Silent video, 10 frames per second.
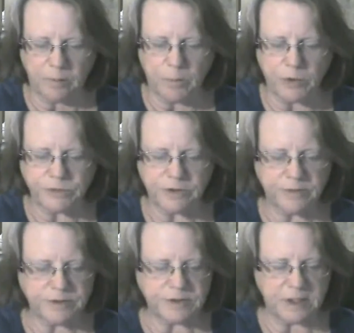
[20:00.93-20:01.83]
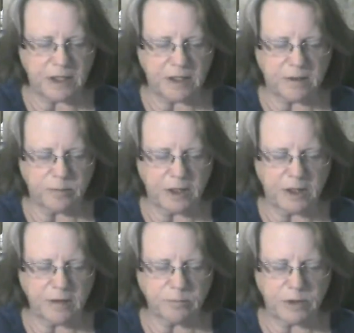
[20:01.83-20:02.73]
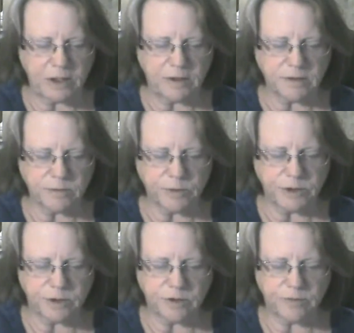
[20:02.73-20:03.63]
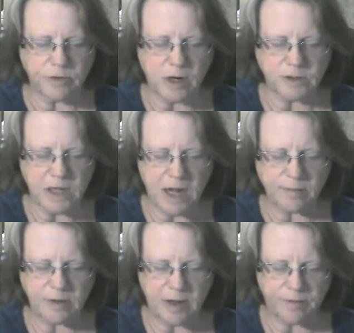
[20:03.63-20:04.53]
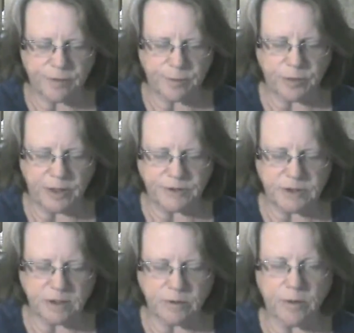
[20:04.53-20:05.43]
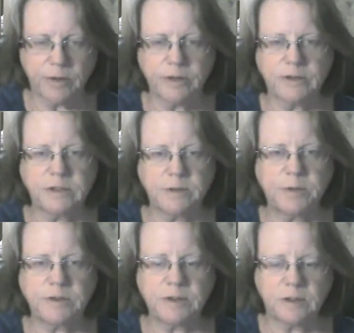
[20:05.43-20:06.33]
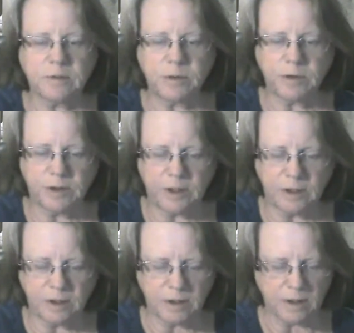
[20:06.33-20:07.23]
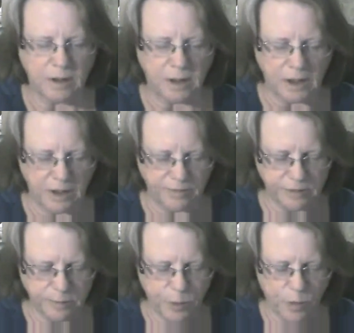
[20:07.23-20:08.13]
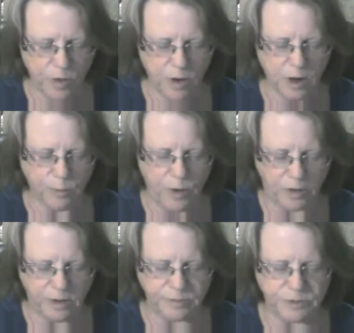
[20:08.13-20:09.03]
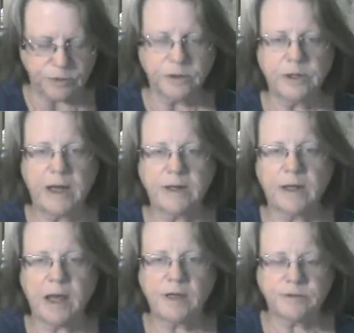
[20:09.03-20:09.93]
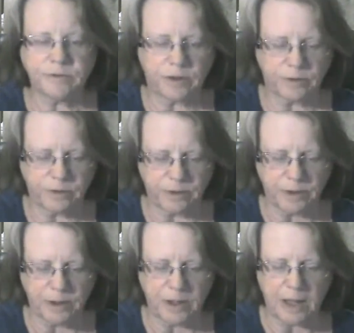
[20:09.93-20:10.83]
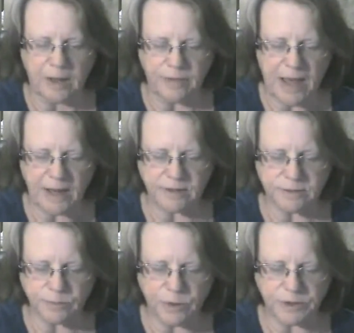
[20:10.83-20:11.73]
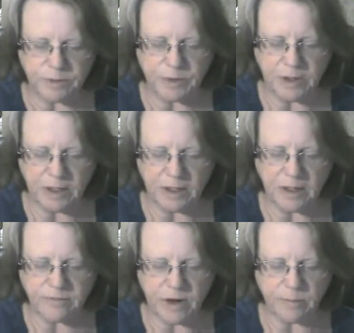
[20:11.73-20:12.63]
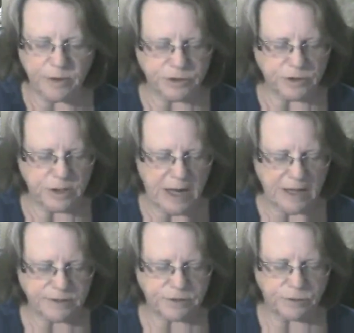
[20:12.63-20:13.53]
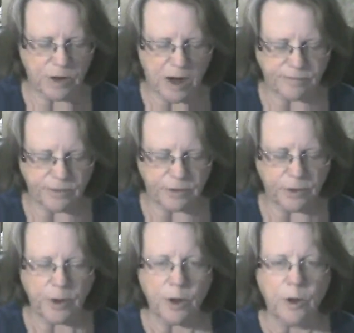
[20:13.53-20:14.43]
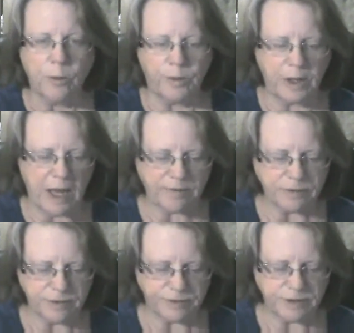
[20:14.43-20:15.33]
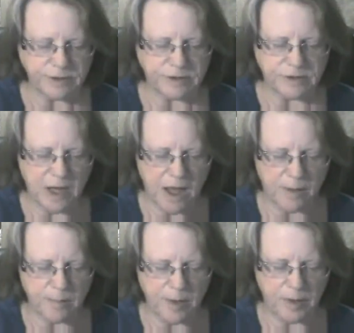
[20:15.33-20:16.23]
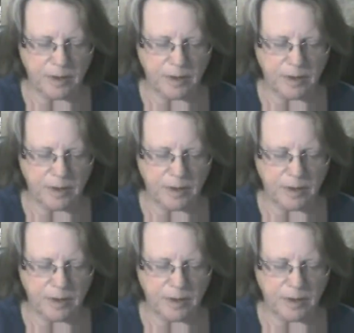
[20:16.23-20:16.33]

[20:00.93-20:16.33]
Most of us need immediate means in return for our time and effort placed on growing the TBC community. Even the poor are welcome to learn how to cash flow. And that is what the beginning of our mission has to offer. We have lifted some